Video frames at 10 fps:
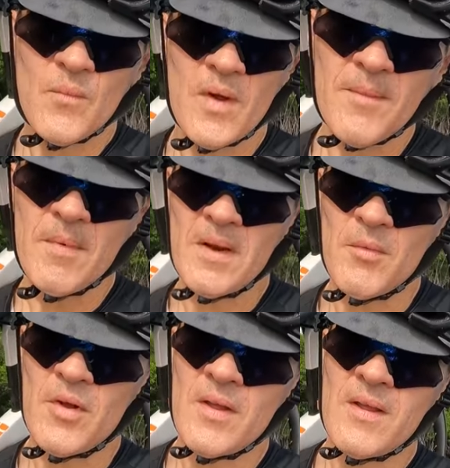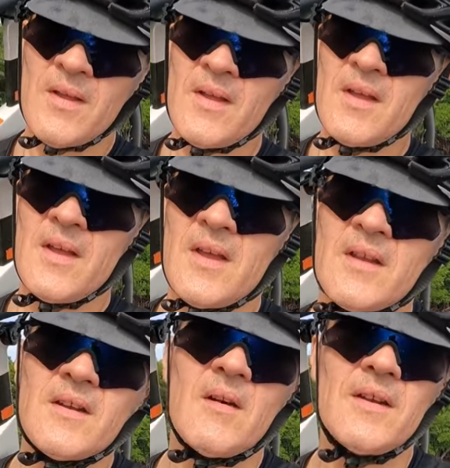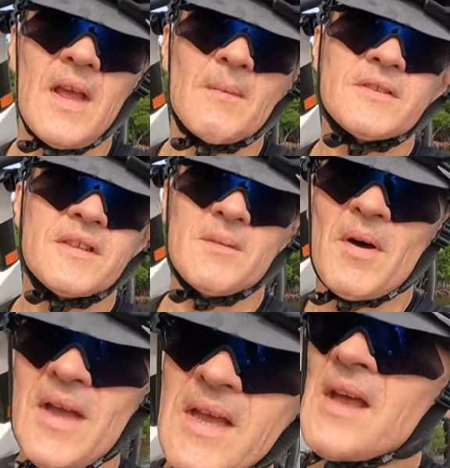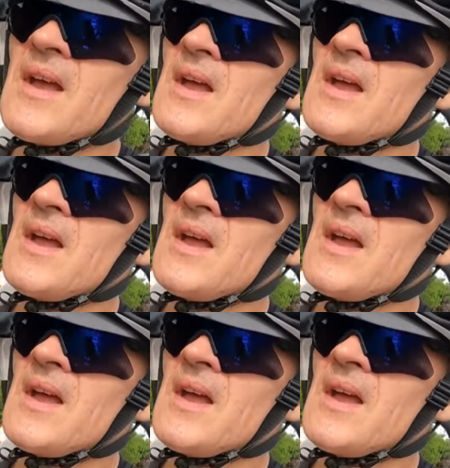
with minimal, no damage to the bike.